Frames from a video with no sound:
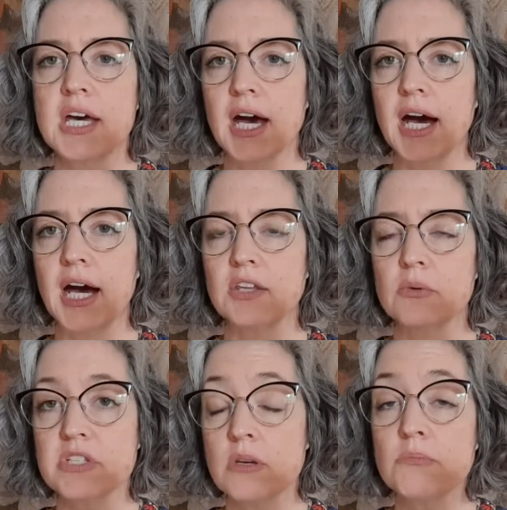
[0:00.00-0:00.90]
Uh, there
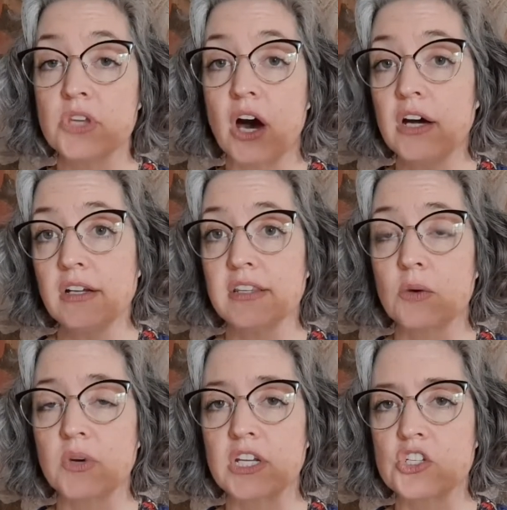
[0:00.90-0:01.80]
was some thought that
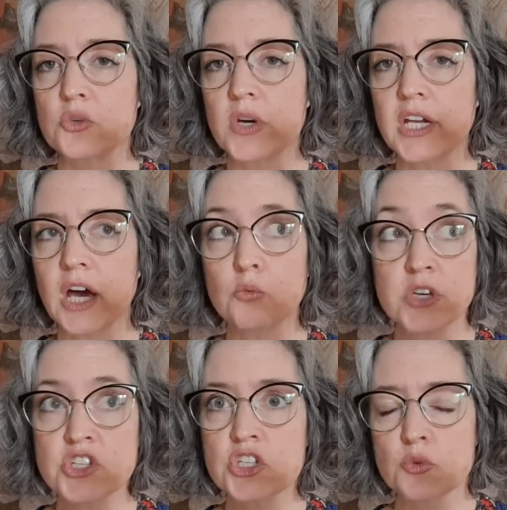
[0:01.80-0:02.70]
went into it. Uh,
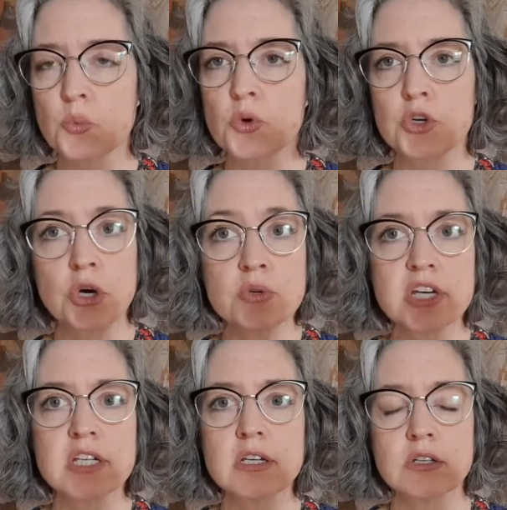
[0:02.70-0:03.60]
risks were
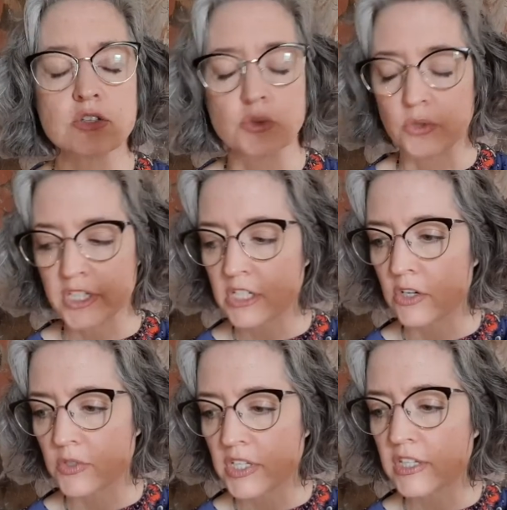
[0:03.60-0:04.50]
noted, duly
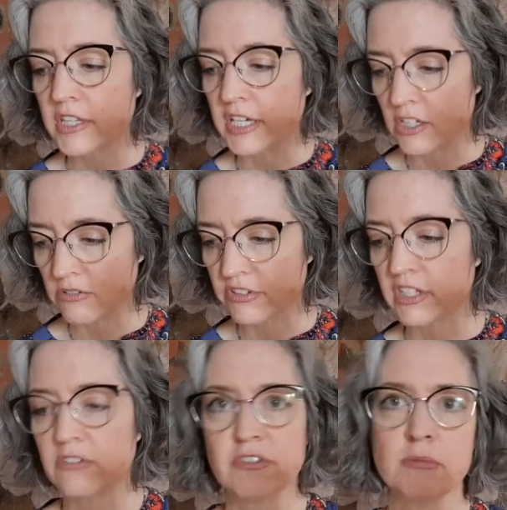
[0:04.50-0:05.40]
noted. Thank you for the
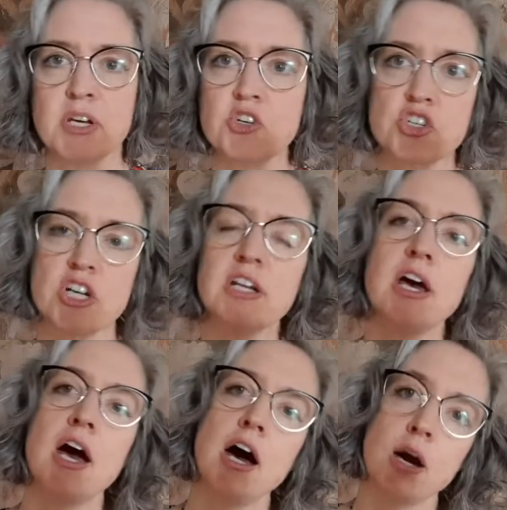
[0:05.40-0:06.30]
information.
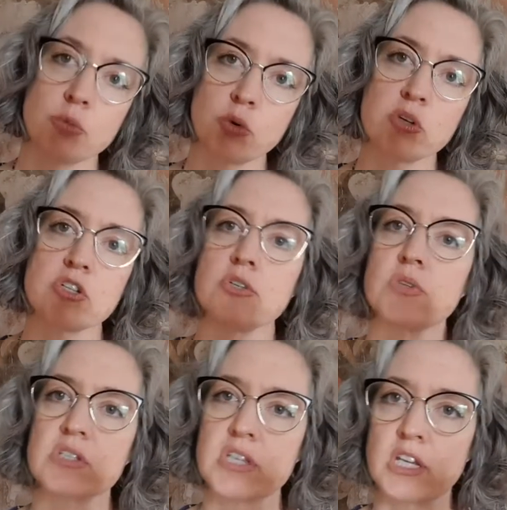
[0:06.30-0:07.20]
I'm going to do
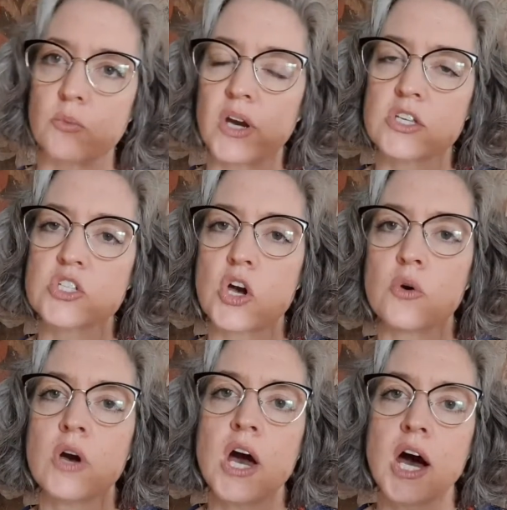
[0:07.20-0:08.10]
this anyway.
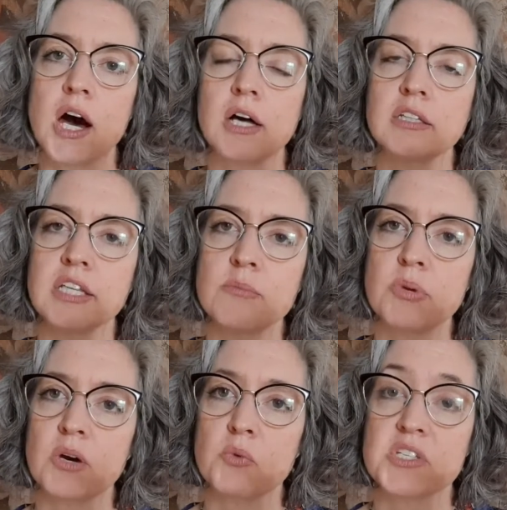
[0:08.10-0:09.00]
So a leap
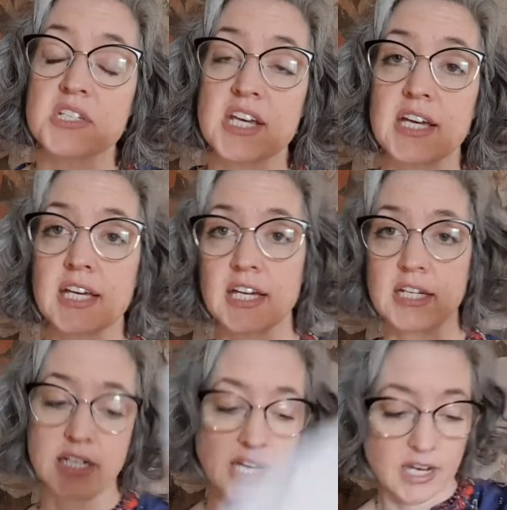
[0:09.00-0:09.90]
was
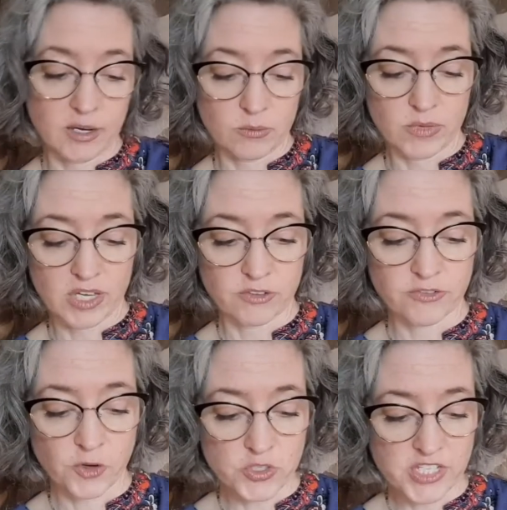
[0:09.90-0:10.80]
taken, um, a
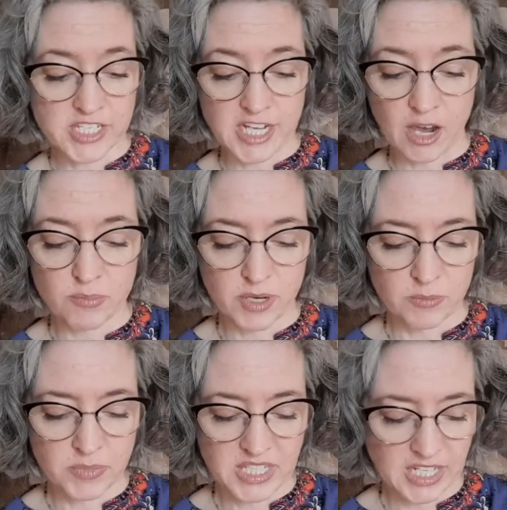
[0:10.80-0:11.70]
first step, a
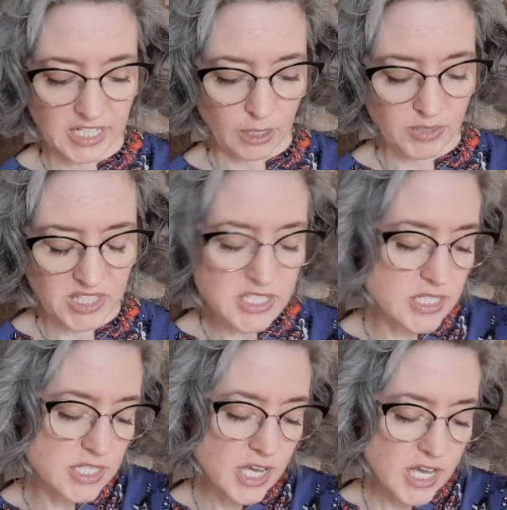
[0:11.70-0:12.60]
beginning. I mean, this
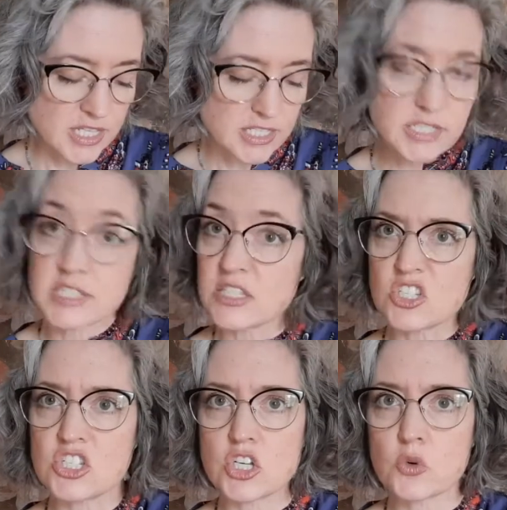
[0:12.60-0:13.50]
is this is the
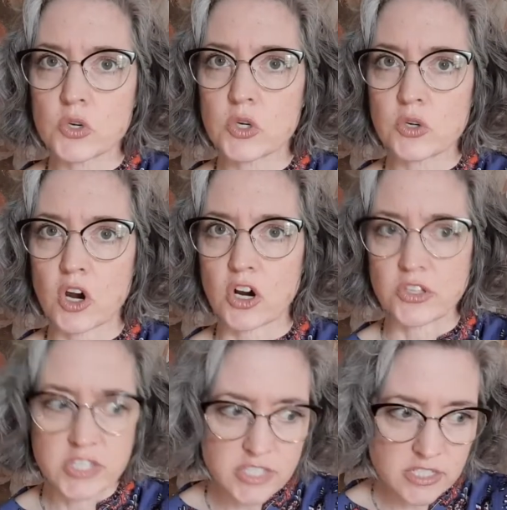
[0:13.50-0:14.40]
zero card.
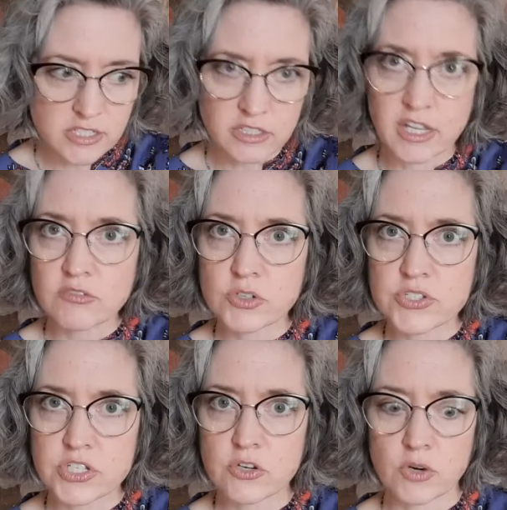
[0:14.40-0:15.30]
This is the level
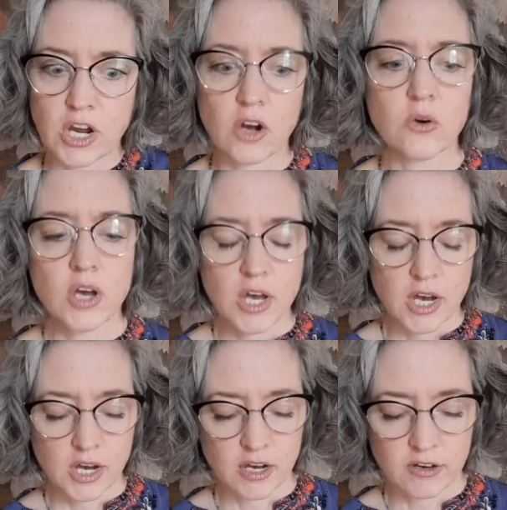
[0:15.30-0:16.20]
zero
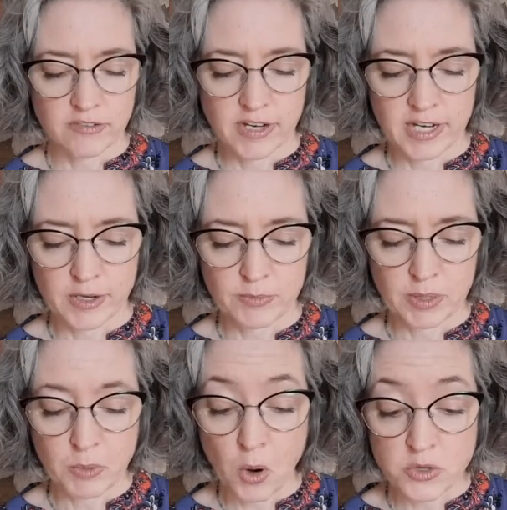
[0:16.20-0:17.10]
of, um, and
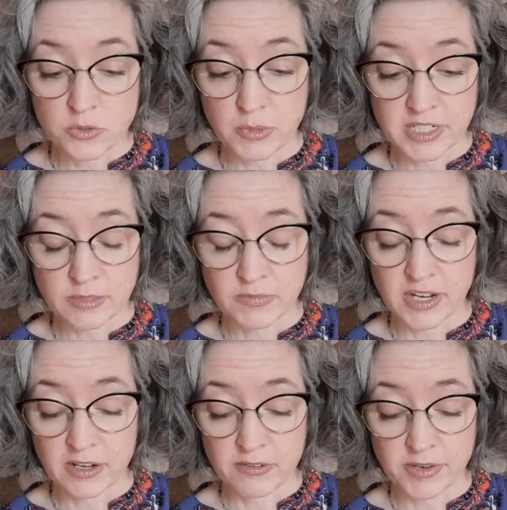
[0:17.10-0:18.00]
I'm always reminded
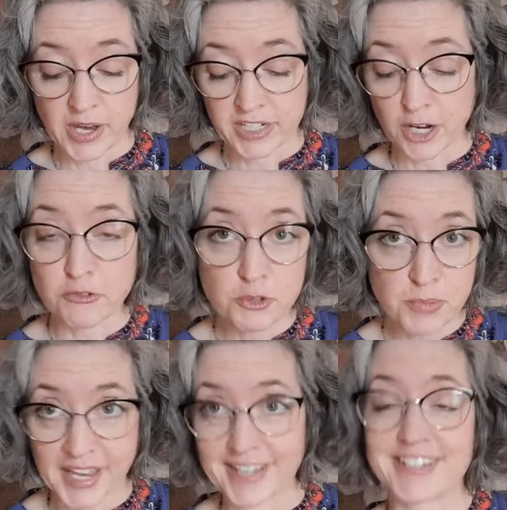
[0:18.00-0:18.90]
of uh, Kung Fu
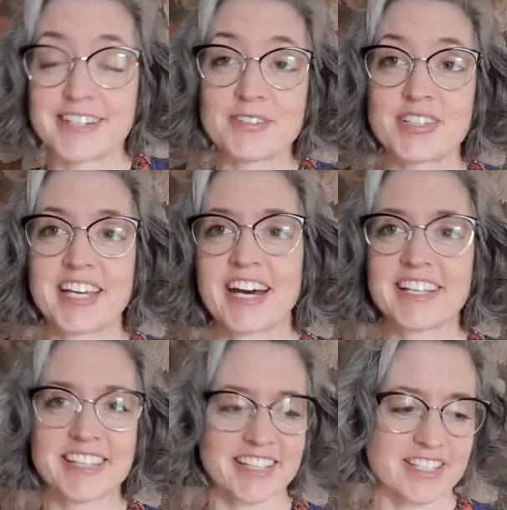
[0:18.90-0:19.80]
Panda with
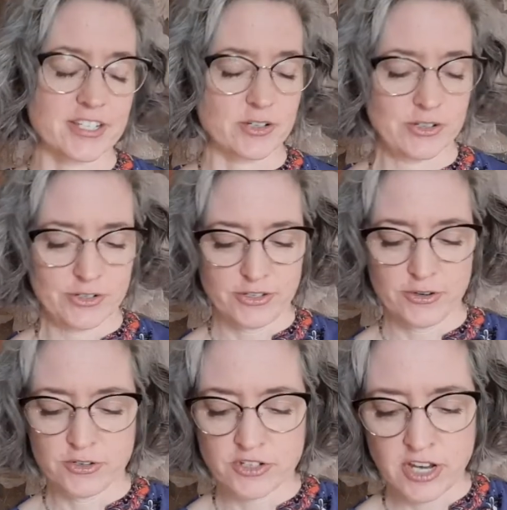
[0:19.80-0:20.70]
that. The, so
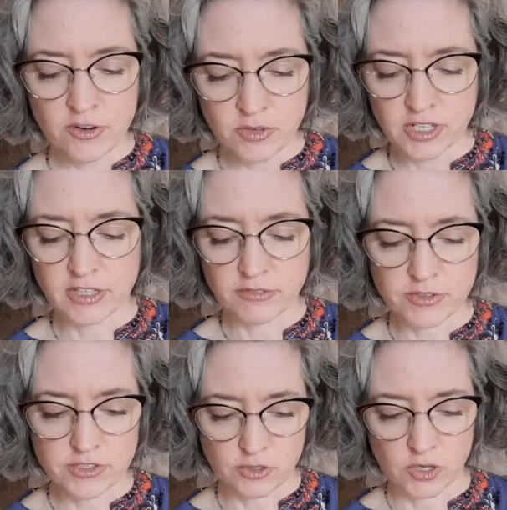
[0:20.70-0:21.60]
there's no a level
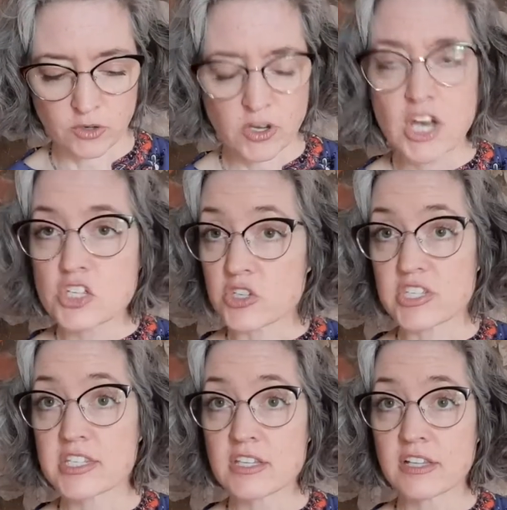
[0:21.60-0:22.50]
zero. So this
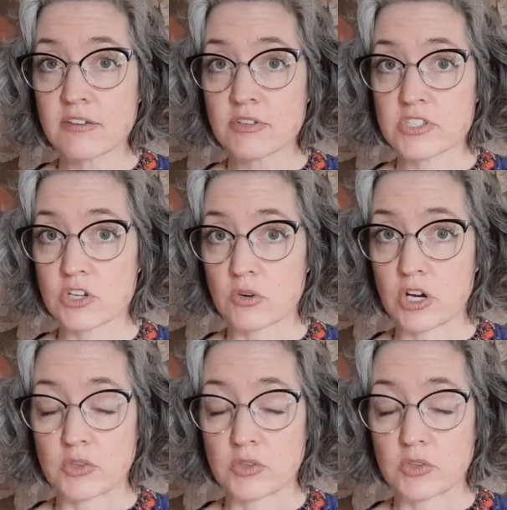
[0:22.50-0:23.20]
is the level zero.